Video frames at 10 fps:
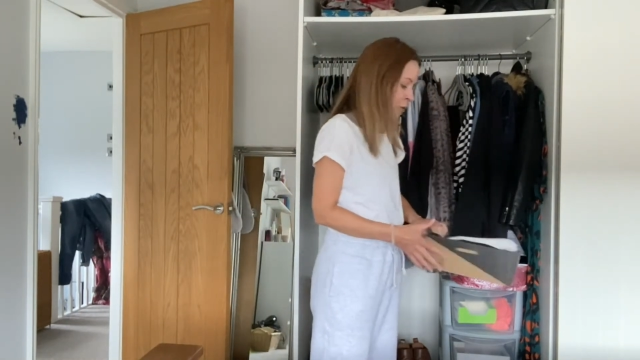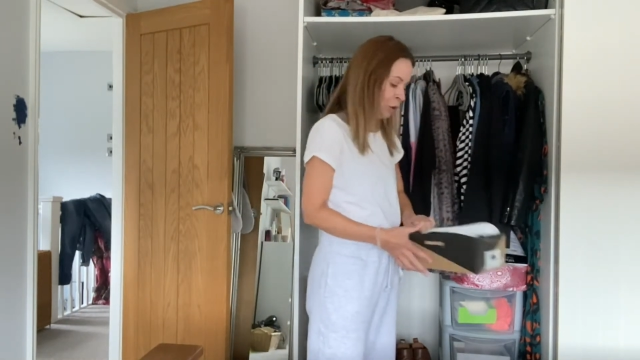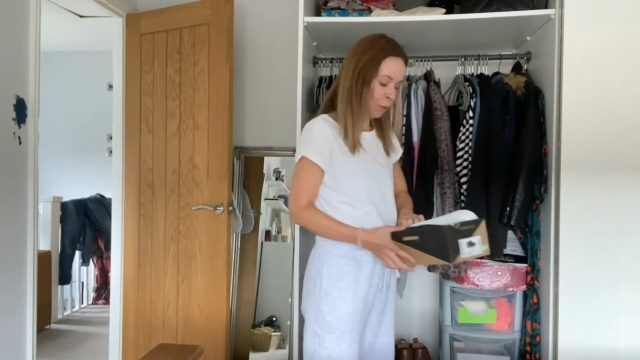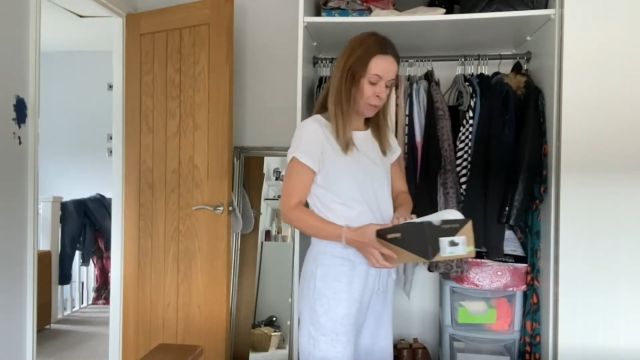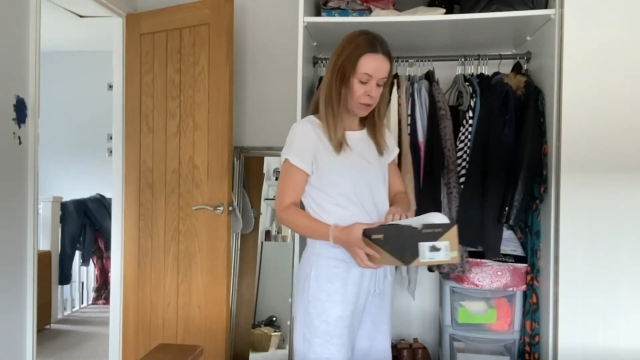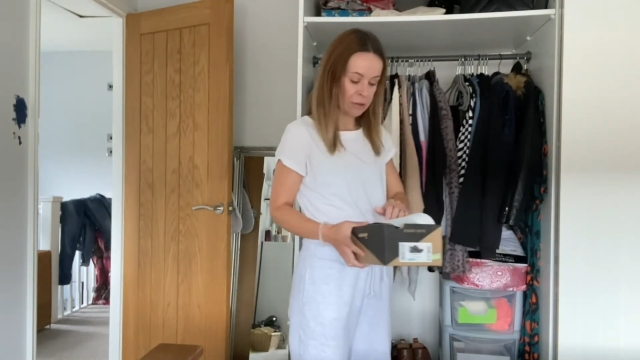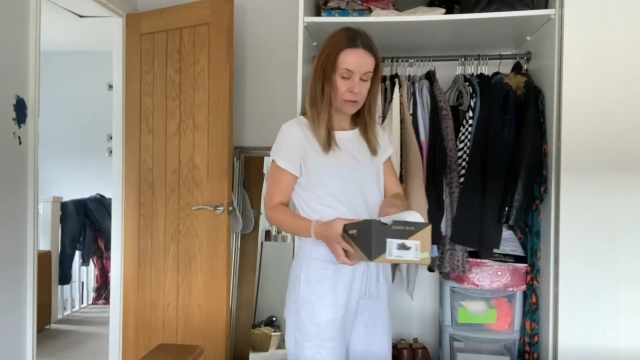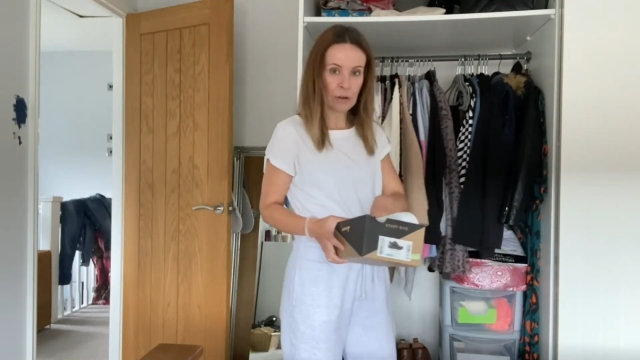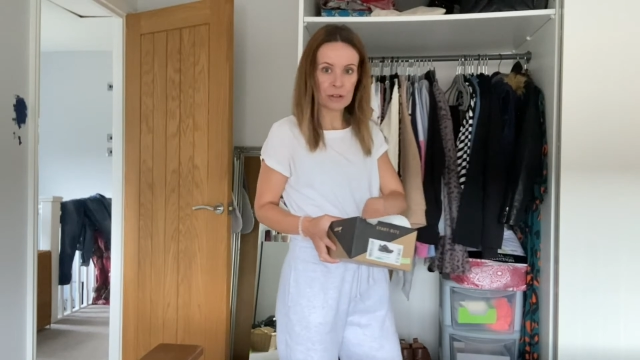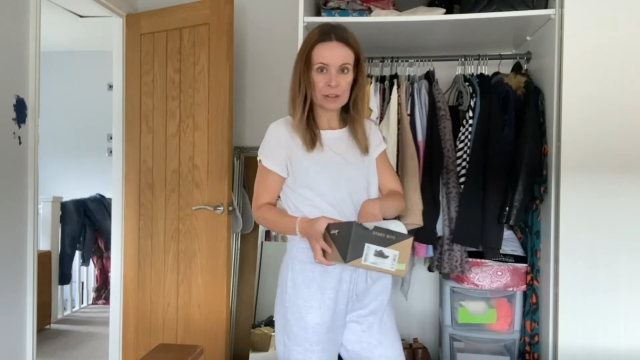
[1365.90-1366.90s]
top.
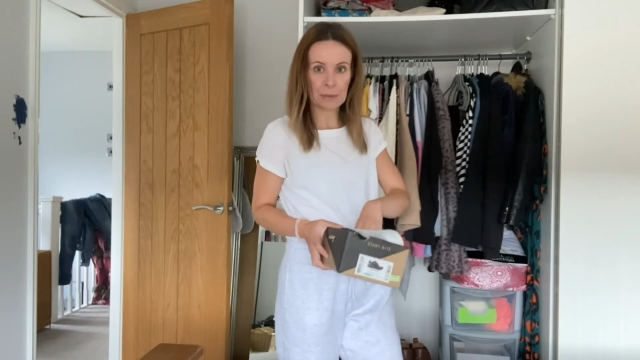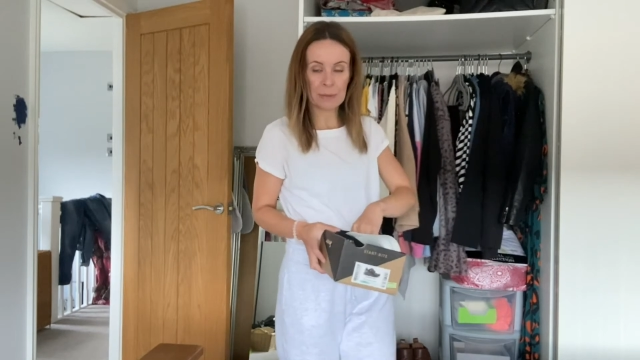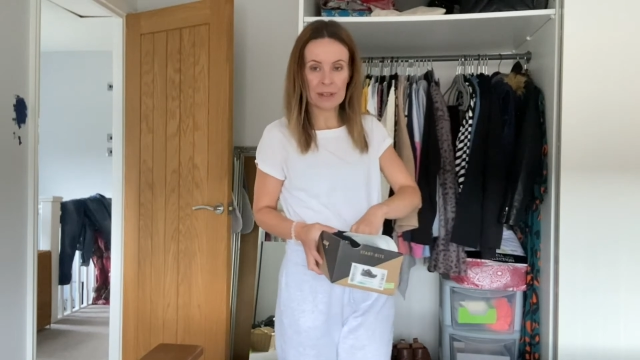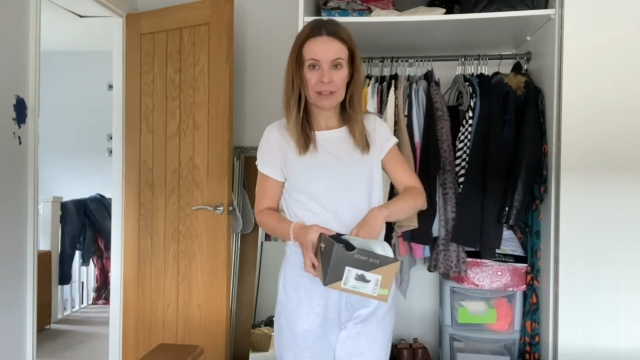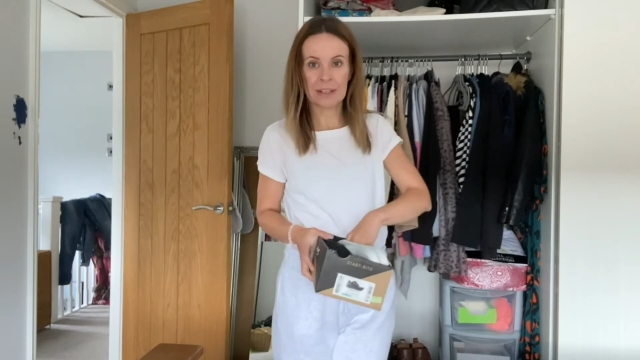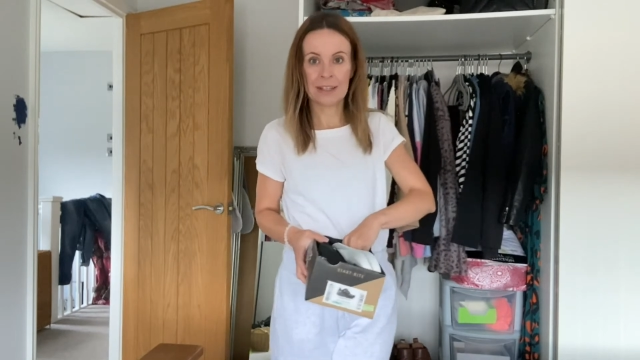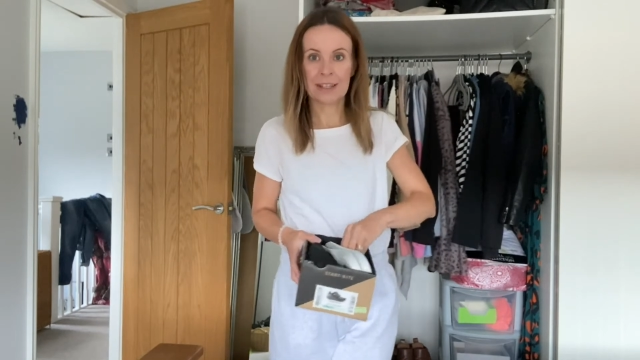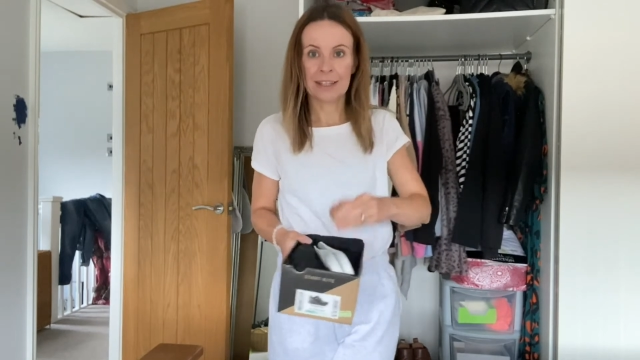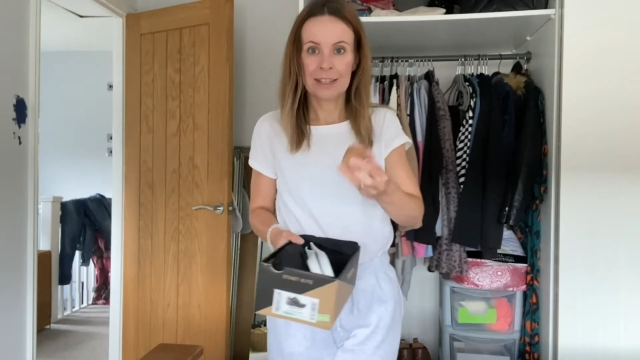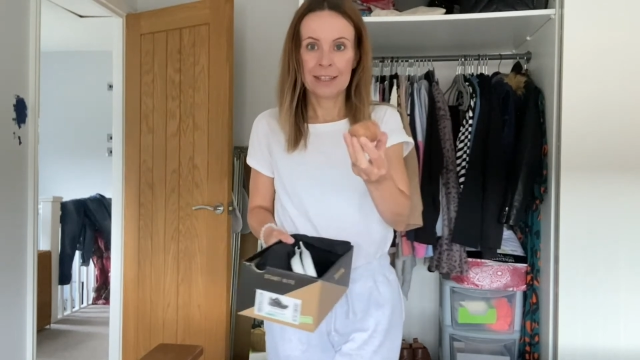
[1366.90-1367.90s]
Got some
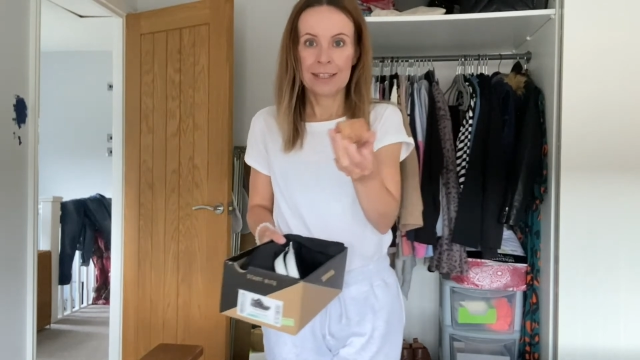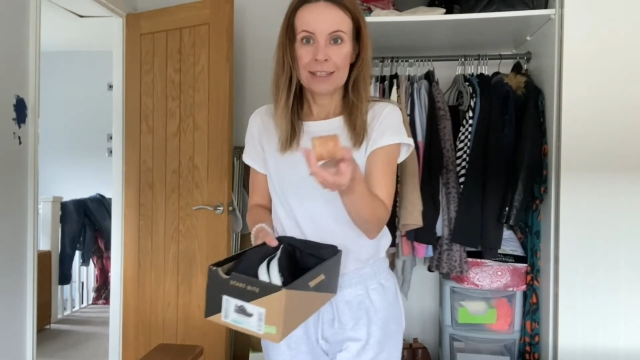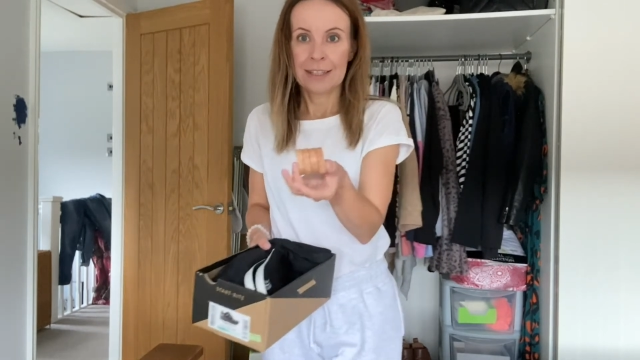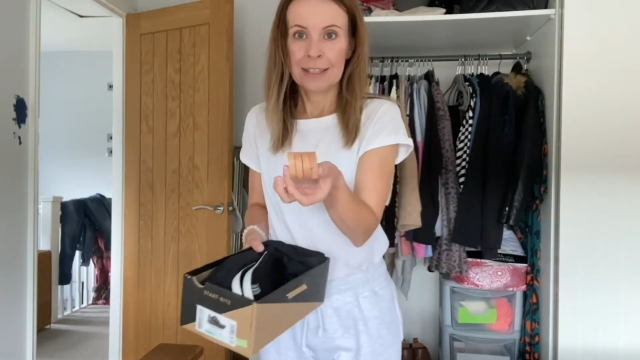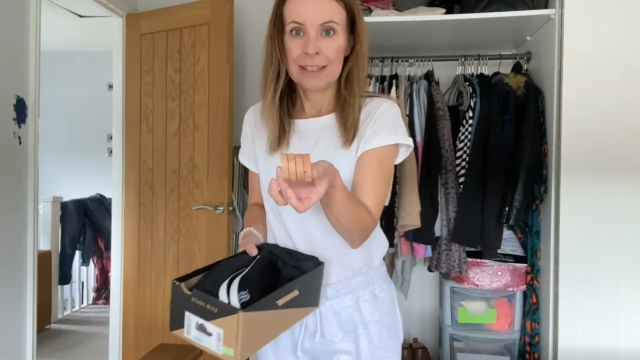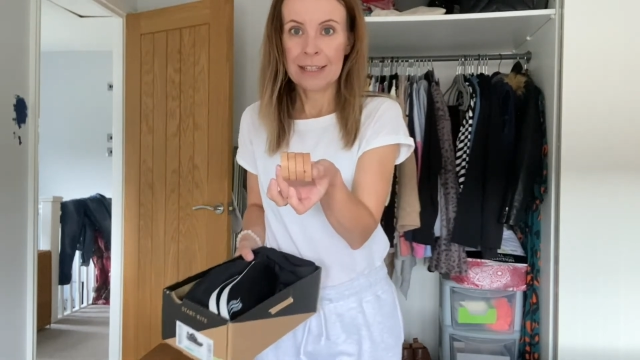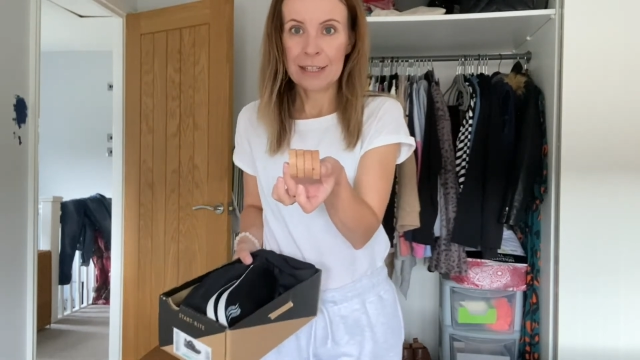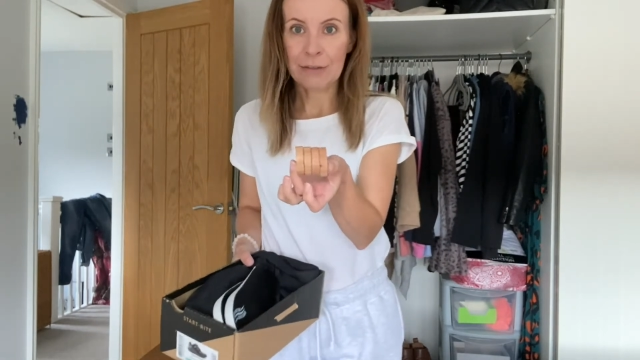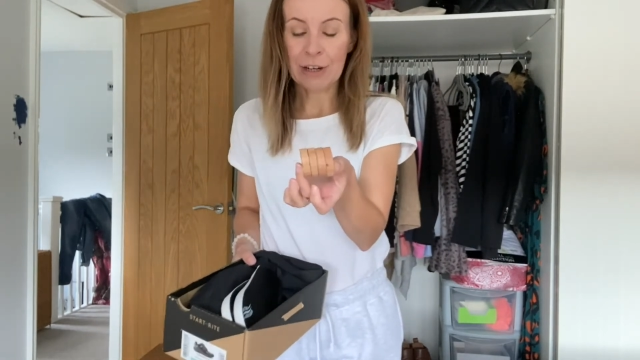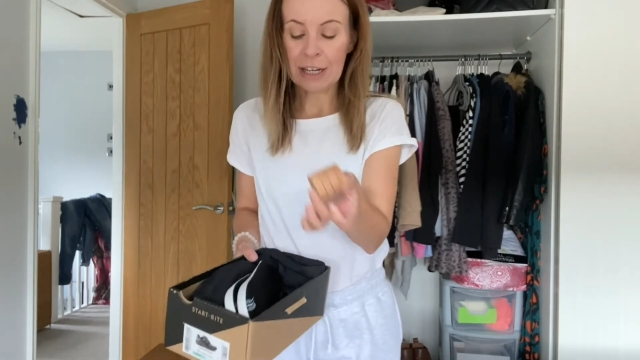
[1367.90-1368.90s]
cedar
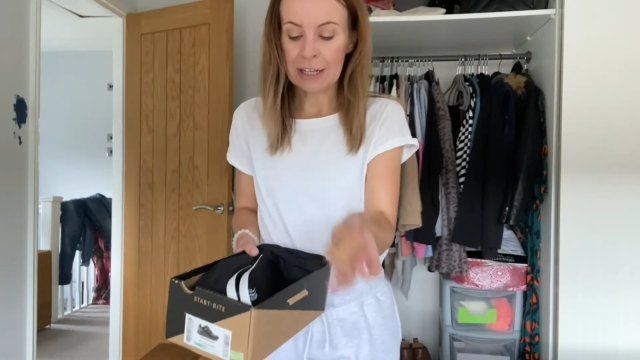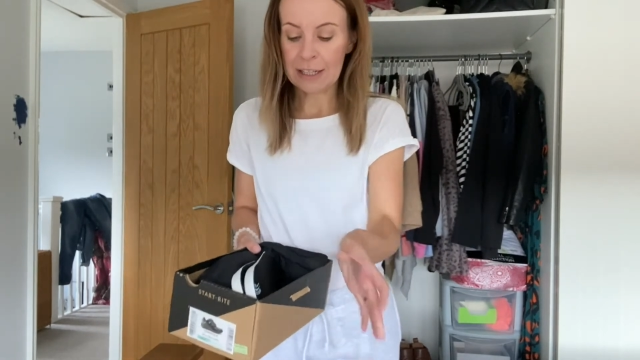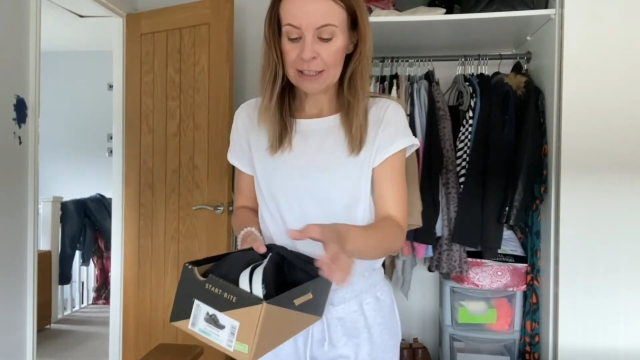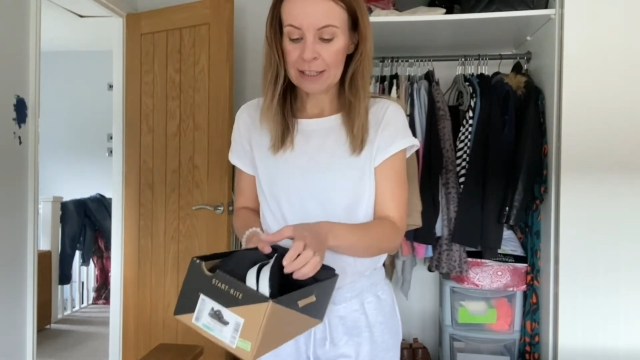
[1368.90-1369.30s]
rings,